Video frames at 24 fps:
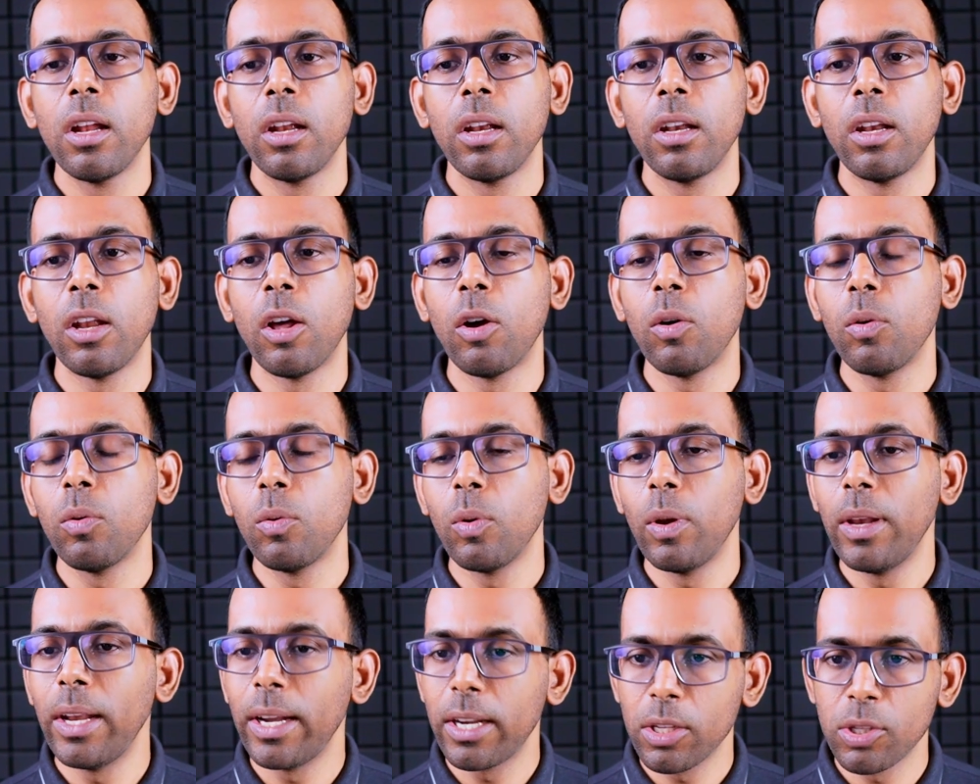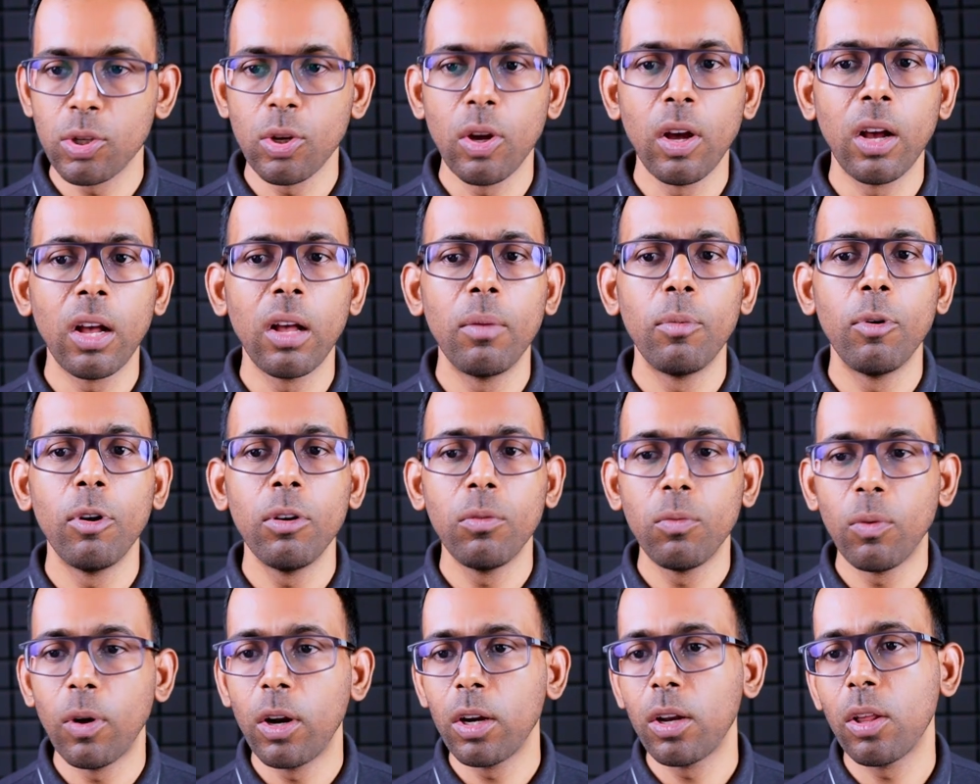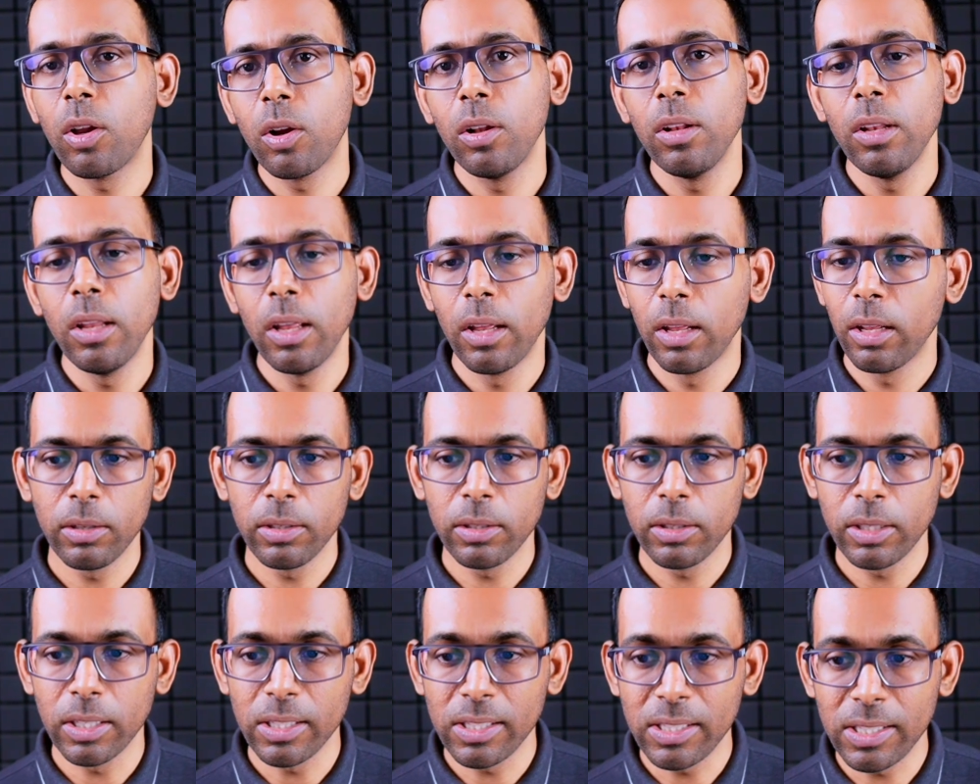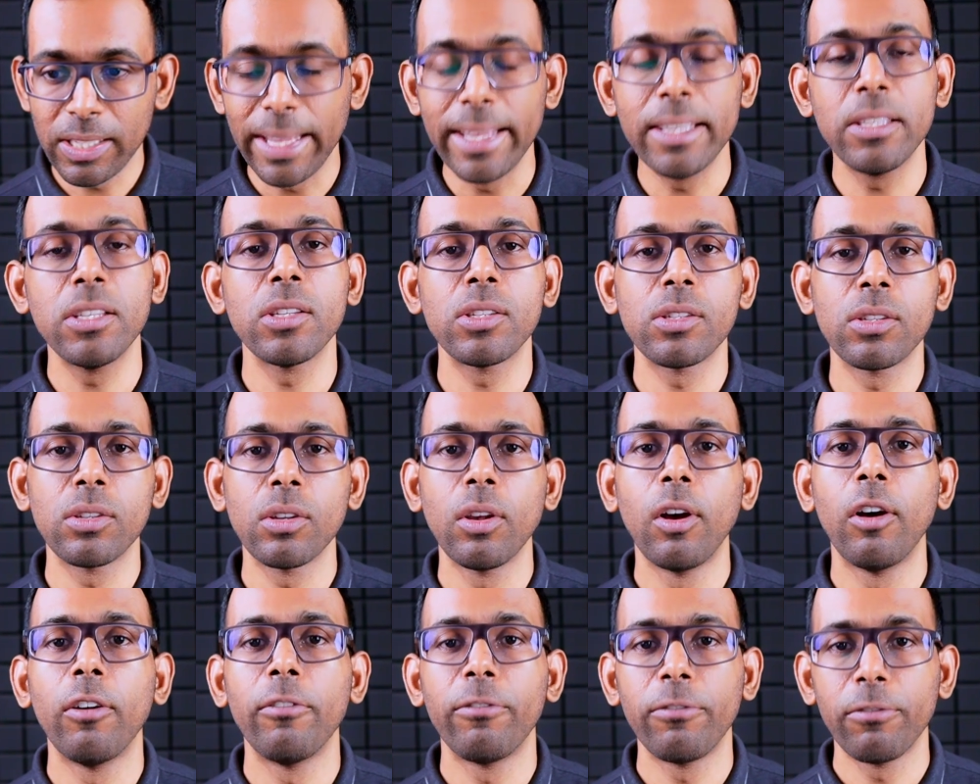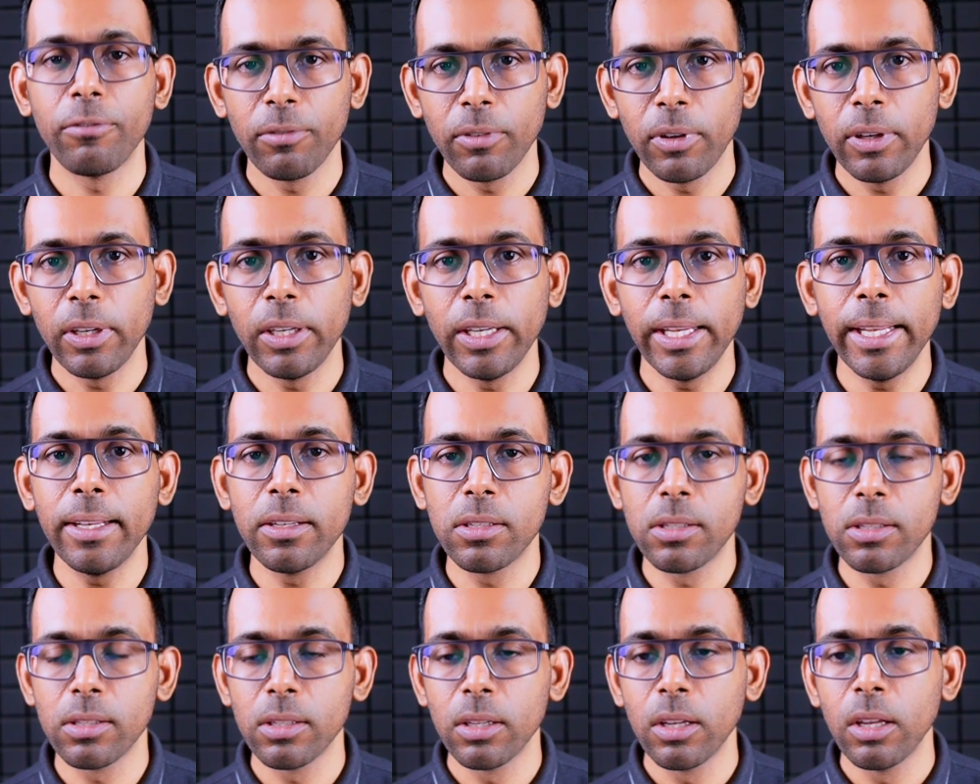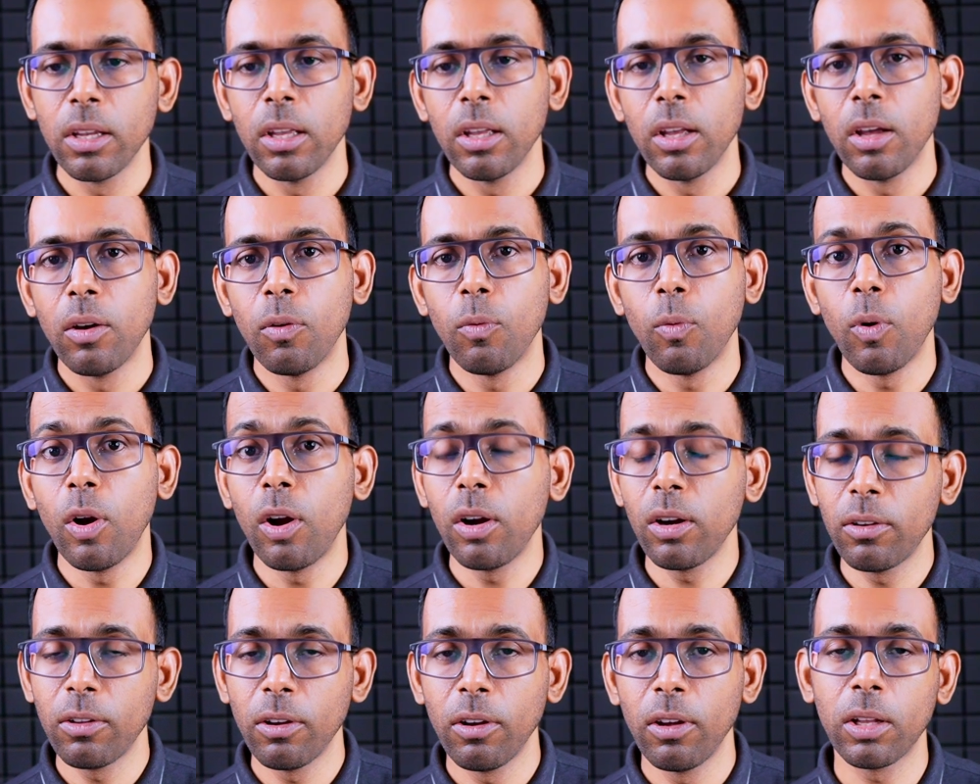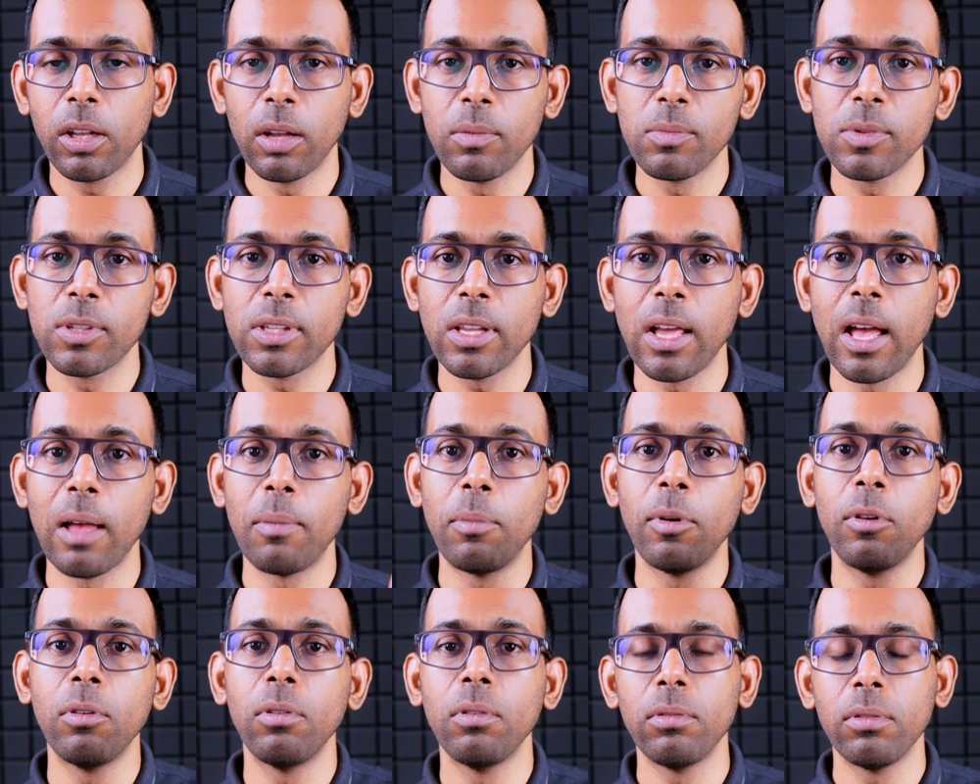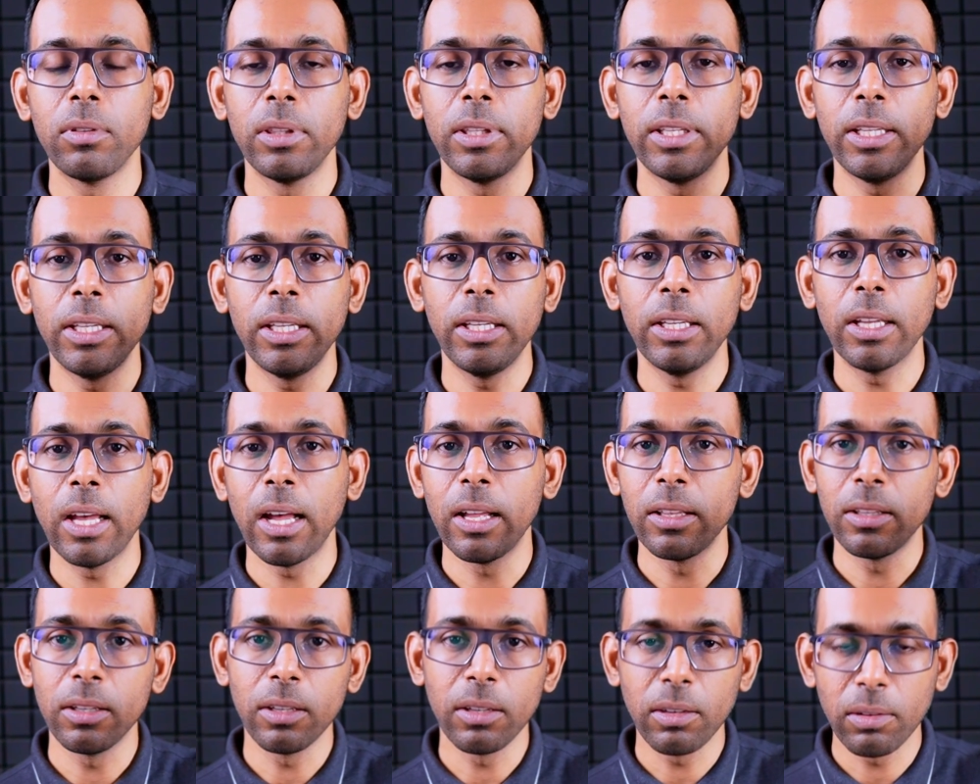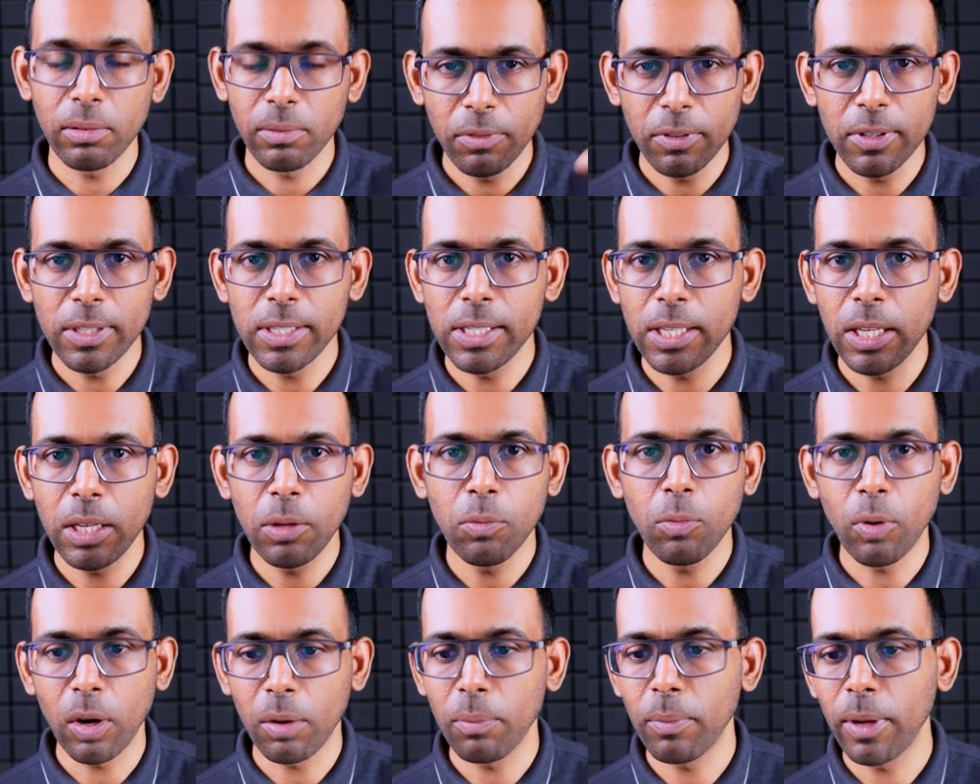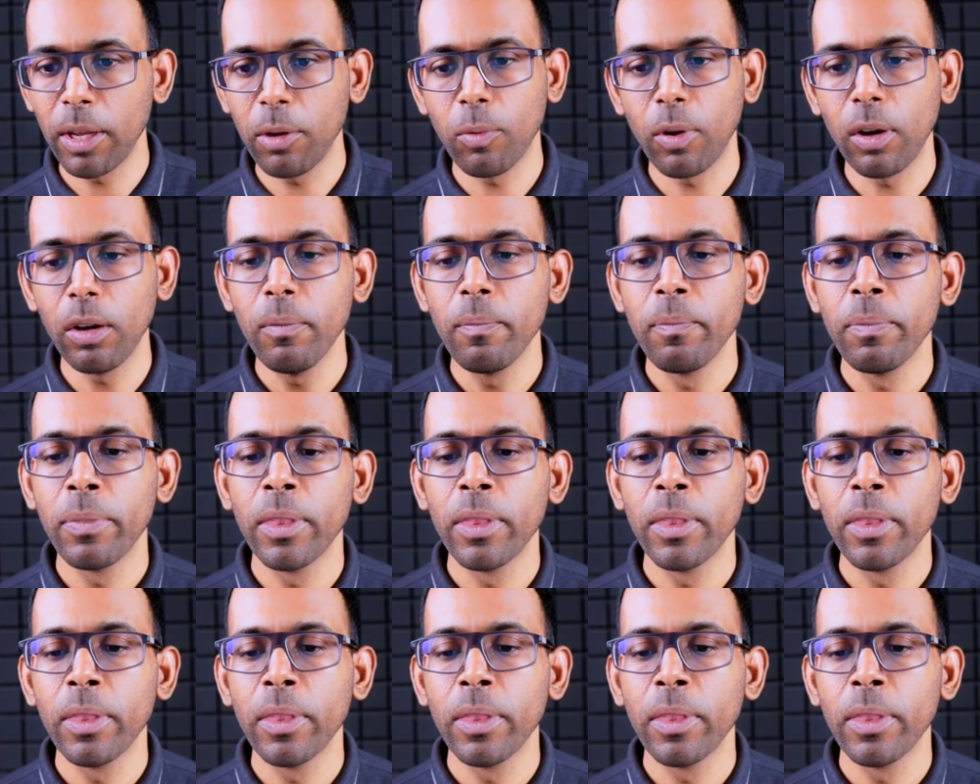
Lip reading: Now, let us talk about what are all the stages of needs, what comes above the other. We'll see one by one.